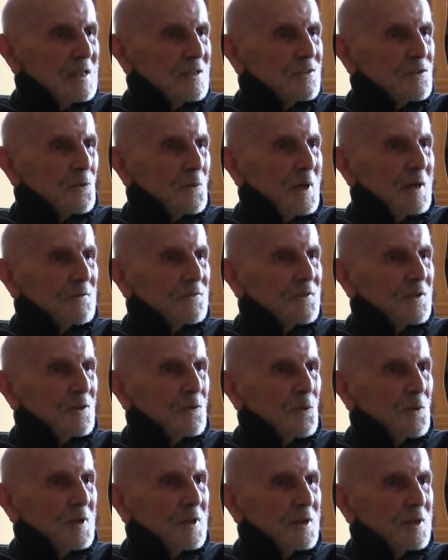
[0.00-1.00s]
So
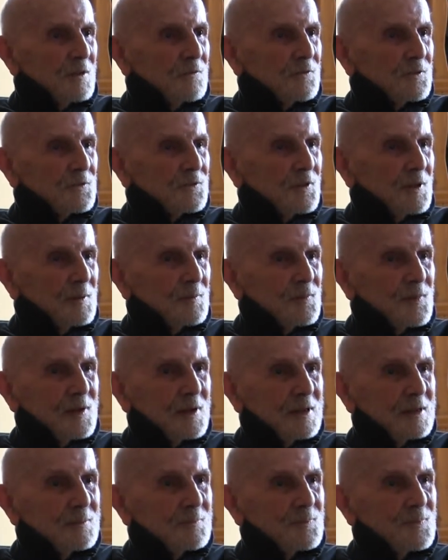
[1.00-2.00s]
after waiting for some
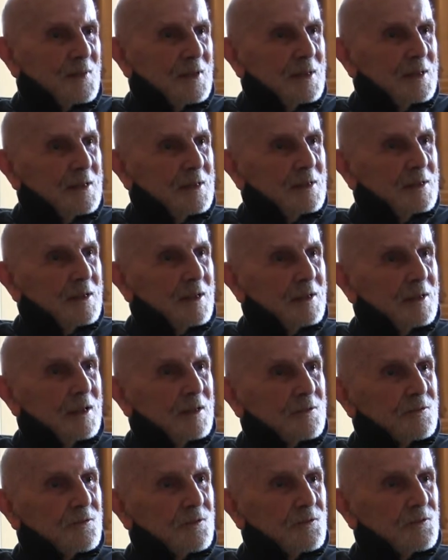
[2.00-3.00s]
time, I
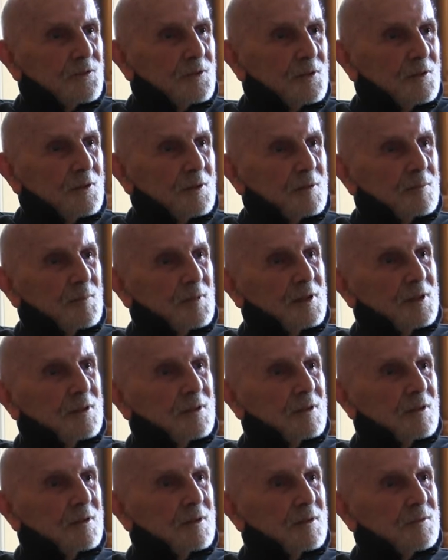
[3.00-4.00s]
asked to see the
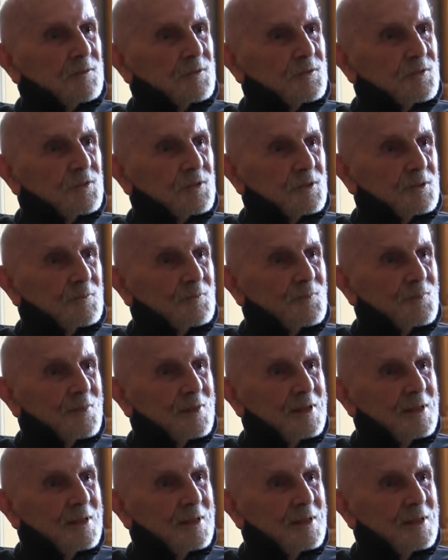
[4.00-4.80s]
commanding officer